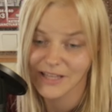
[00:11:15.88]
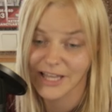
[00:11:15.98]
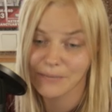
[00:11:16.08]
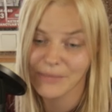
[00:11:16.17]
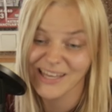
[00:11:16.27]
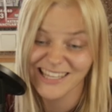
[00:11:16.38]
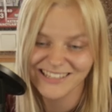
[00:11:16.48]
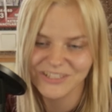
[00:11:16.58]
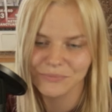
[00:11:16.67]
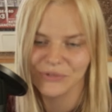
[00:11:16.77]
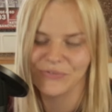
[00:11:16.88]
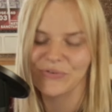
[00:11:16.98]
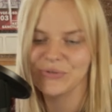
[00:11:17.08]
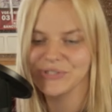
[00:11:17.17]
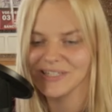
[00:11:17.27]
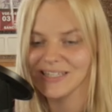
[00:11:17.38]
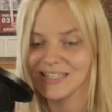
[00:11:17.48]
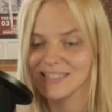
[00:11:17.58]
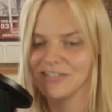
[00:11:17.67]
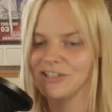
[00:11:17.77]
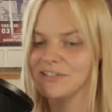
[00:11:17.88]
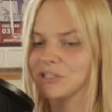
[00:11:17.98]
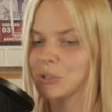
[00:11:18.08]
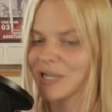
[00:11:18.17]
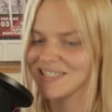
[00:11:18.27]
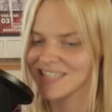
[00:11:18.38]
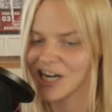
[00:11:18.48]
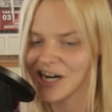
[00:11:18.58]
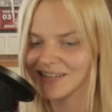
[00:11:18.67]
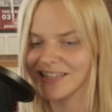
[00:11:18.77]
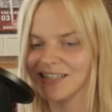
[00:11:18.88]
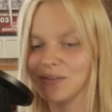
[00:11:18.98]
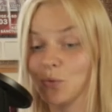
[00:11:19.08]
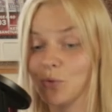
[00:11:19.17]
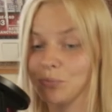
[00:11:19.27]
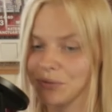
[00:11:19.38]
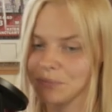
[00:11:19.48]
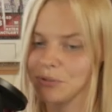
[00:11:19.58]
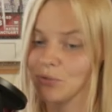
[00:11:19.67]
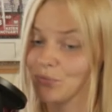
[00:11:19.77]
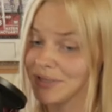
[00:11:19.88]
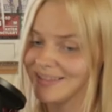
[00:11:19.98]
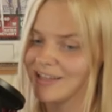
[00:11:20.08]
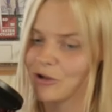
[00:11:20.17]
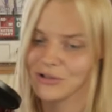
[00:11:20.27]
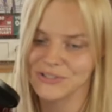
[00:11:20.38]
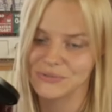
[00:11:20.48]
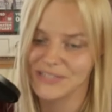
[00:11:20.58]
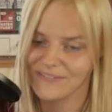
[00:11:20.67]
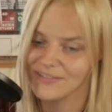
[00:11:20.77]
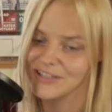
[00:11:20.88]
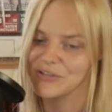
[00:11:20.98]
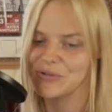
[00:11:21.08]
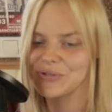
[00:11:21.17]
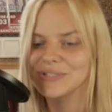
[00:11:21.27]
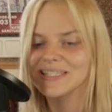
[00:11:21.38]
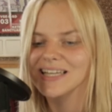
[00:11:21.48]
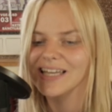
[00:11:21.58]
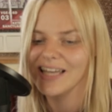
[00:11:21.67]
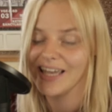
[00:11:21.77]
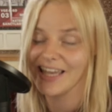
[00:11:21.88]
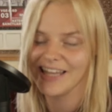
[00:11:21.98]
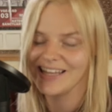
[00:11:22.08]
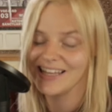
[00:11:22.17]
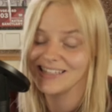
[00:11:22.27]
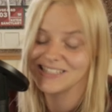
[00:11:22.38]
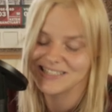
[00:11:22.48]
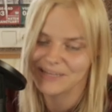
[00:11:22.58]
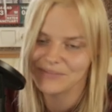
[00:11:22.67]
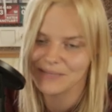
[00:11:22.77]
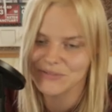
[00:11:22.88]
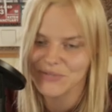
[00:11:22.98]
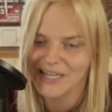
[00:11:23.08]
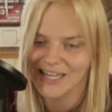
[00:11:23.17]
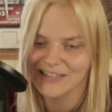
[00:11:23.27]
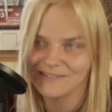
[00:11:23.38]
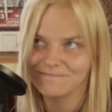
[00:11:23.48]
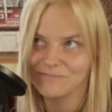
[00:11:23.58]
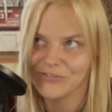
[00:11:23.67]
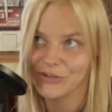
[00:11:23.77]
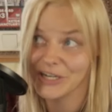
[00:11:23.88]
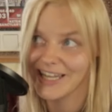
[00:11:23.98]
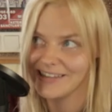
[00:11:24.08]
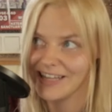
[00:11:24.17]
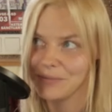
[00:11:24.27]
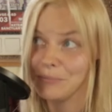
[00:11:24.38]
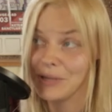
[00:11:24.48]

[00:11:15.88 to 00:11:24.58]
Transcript: And Mega Digimon Fusion is another crazy card that purple will also definitely use. And sometimes we can forget that